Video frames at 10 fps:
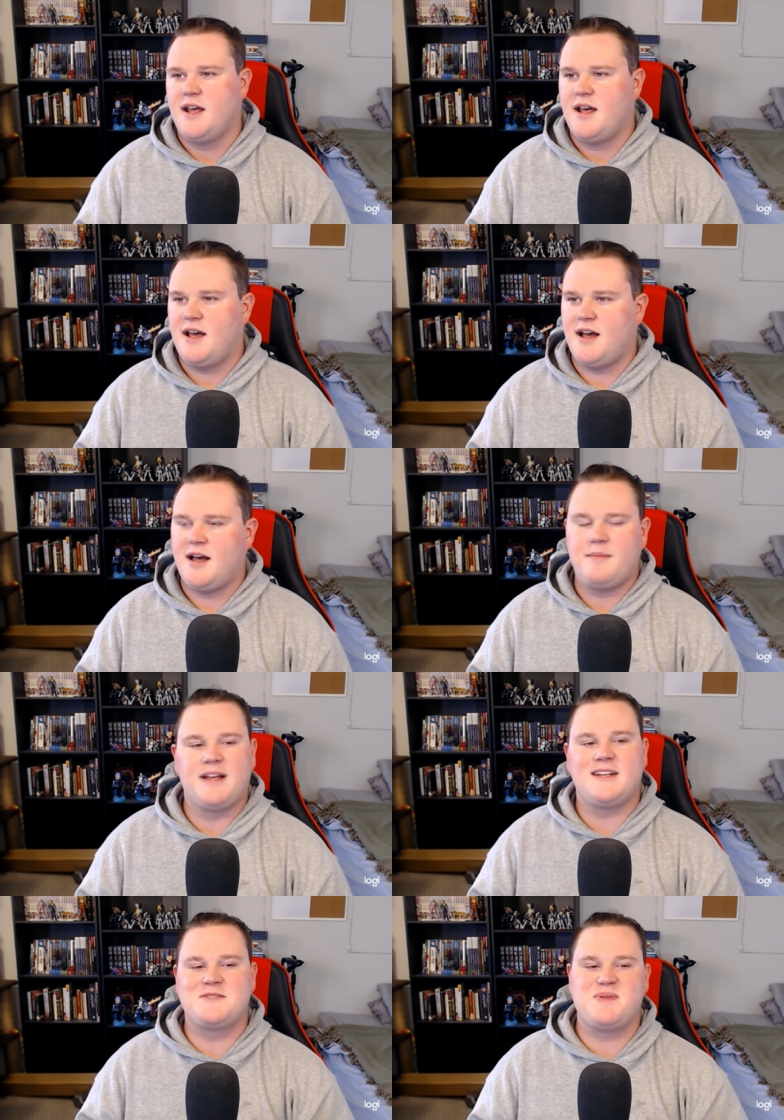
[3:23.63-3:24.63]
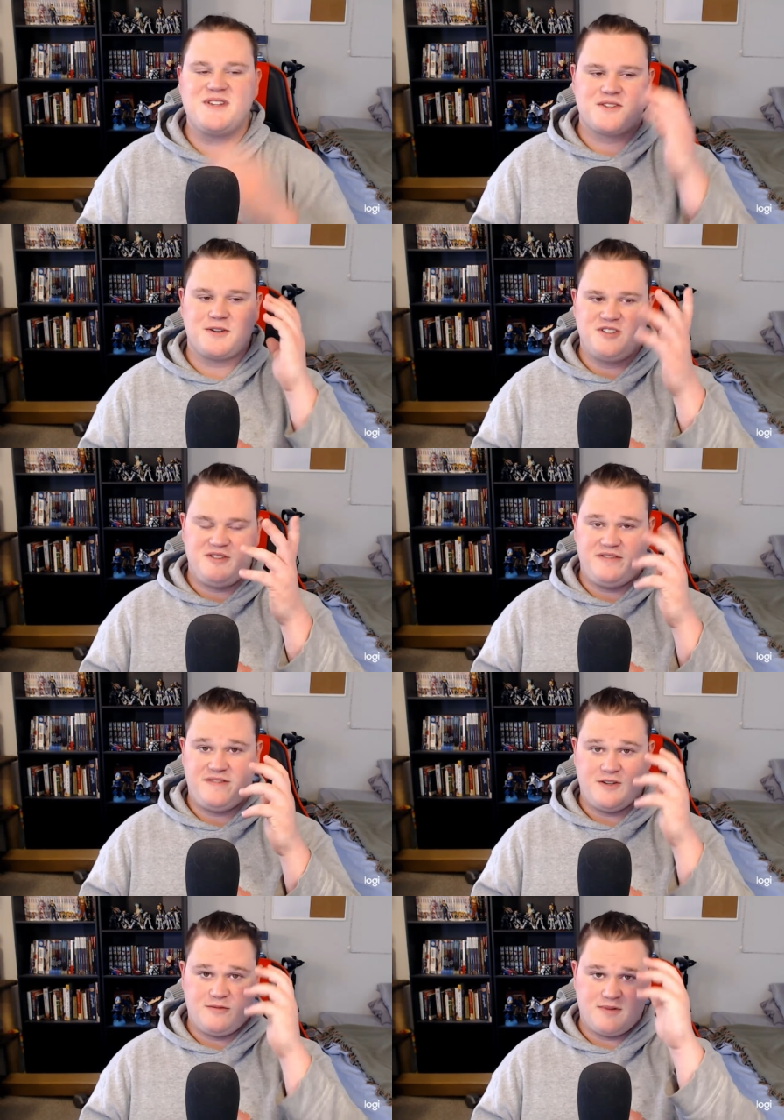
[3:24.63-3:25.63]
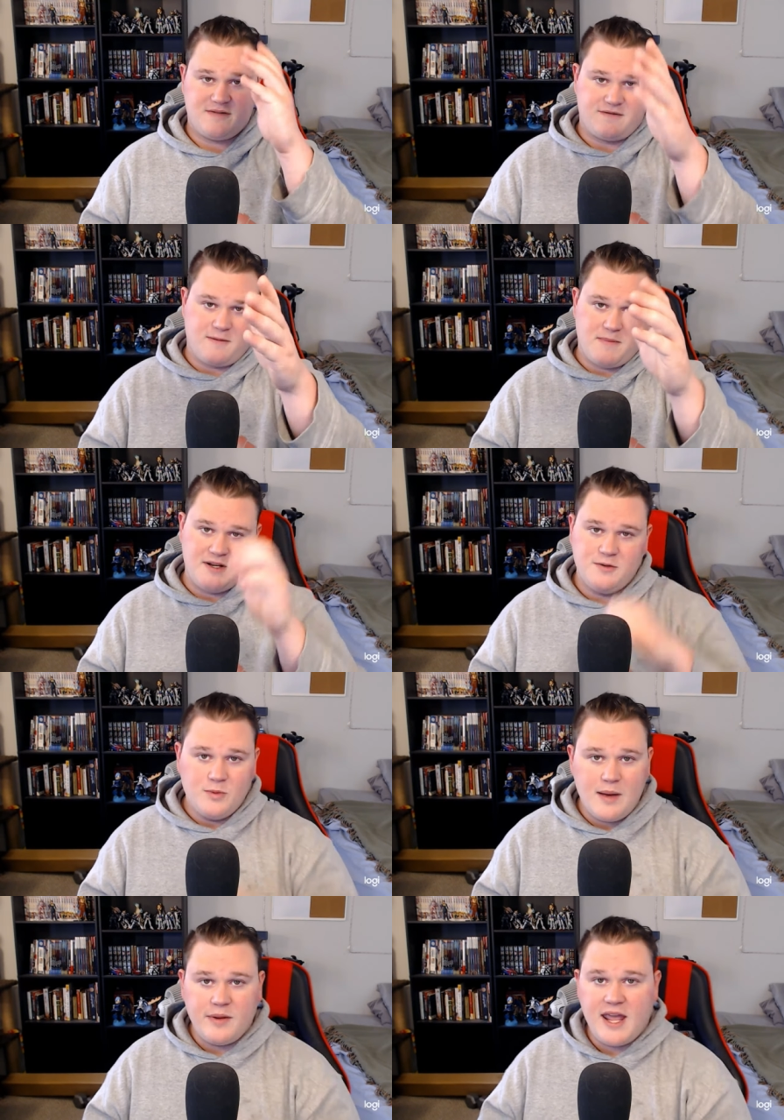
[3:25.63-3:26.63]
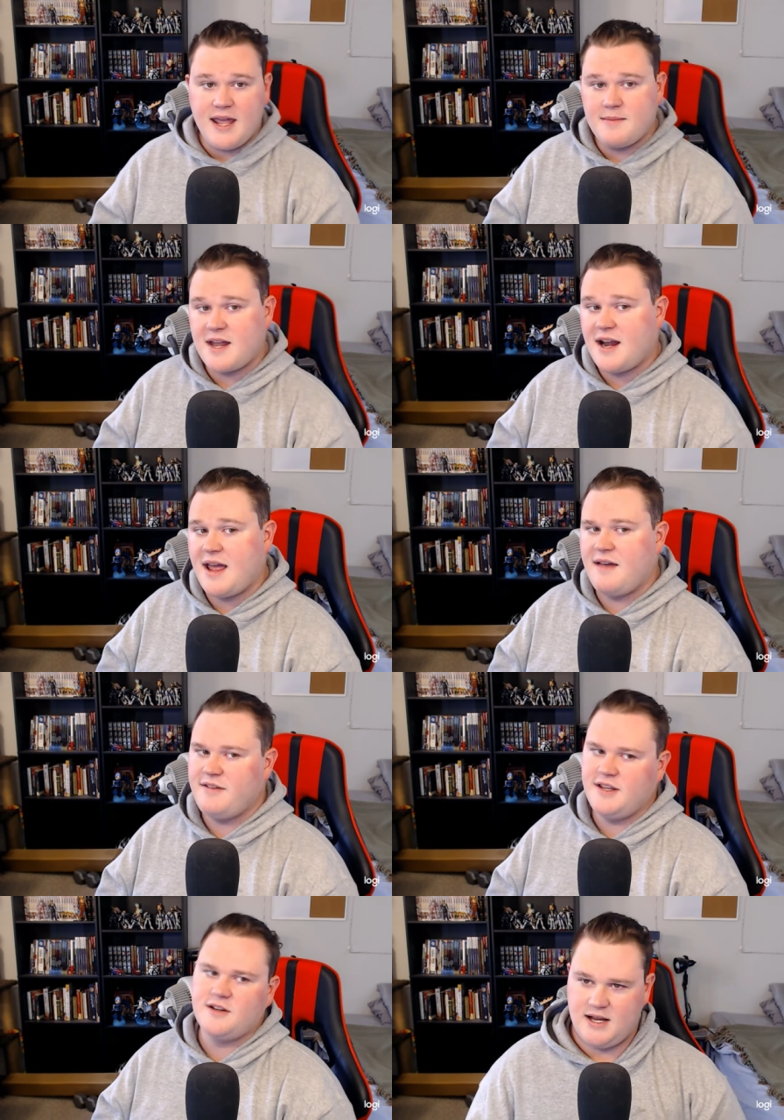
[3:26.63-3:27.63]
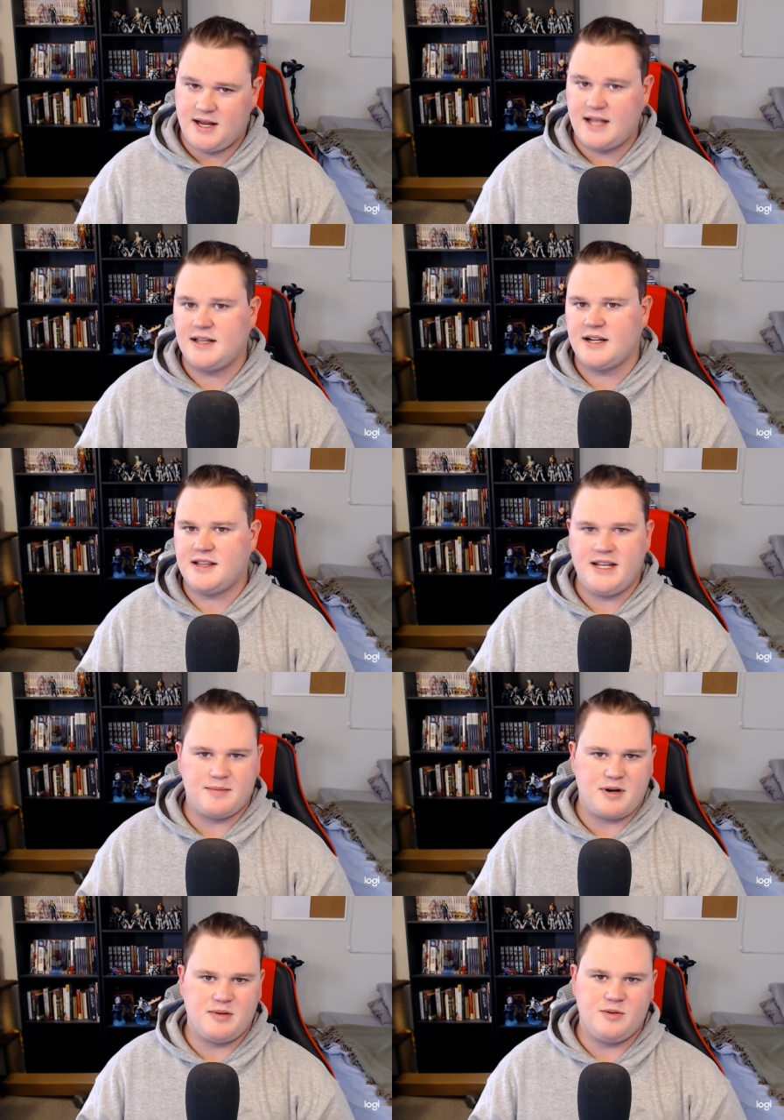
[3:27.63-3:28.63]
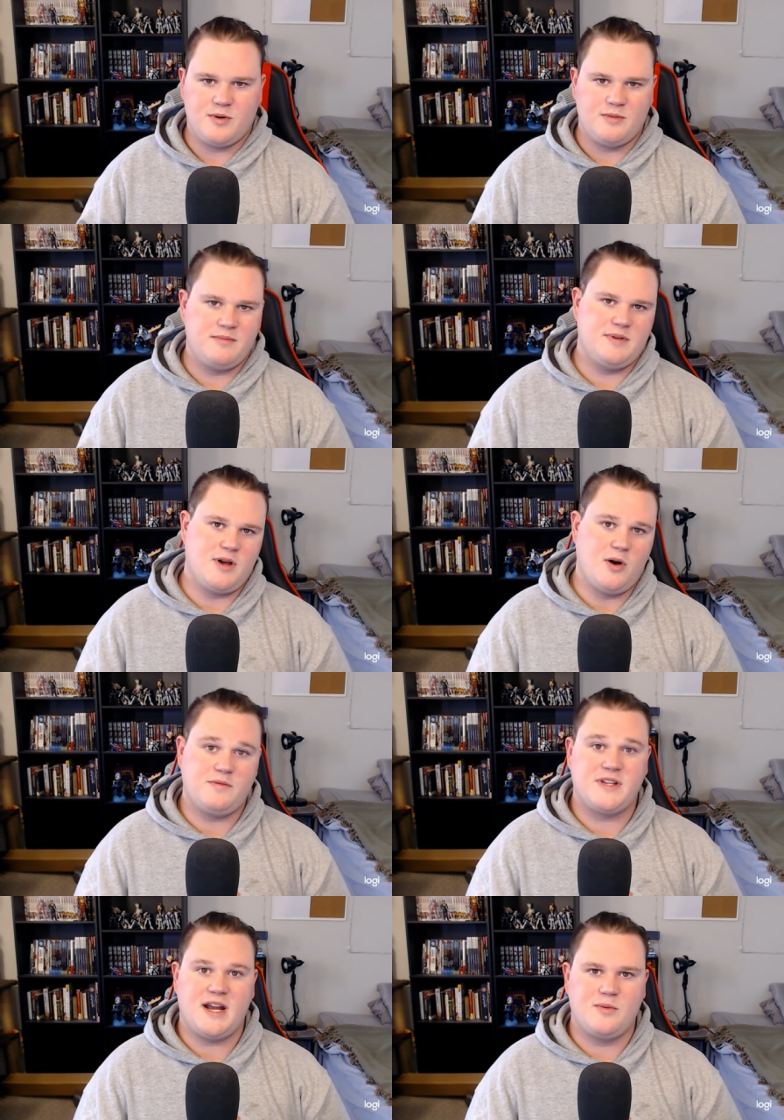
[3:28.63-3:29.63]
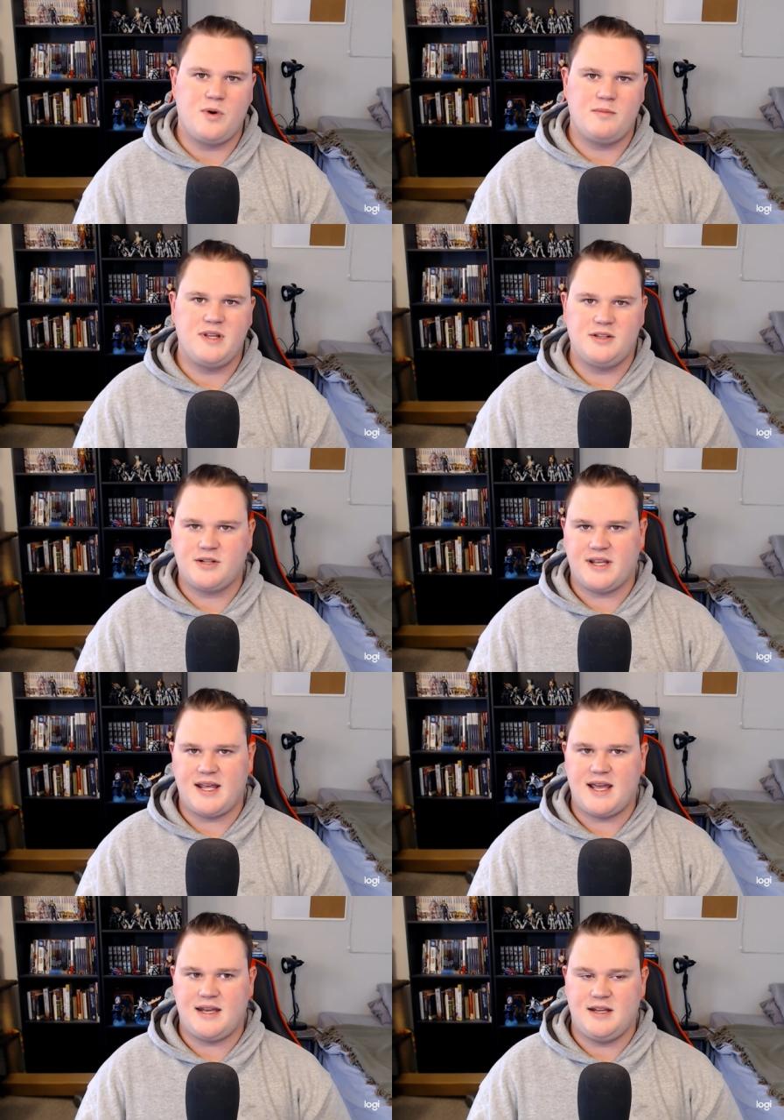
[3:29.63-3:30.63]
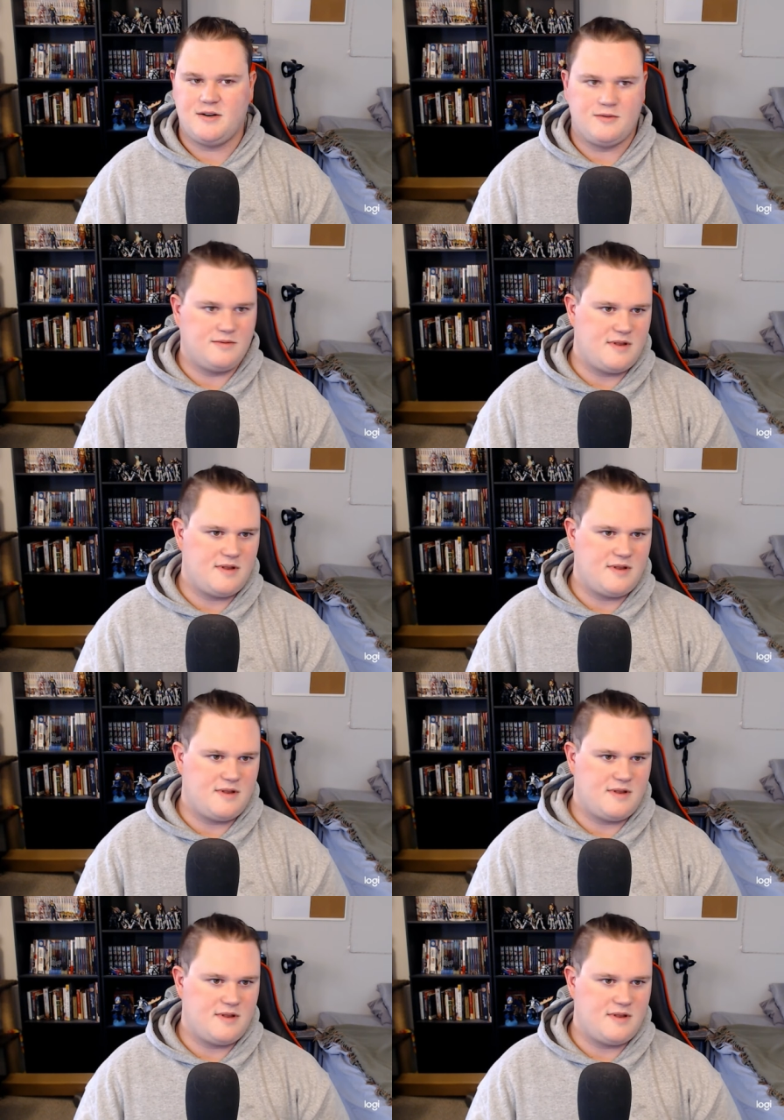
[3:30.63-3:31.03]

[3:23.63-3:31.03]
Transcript: Uh, my Let's Plays are going to be filmed from my new webcam that I have here, and luckily I probably won't, hopefully I won't be looking at, you know,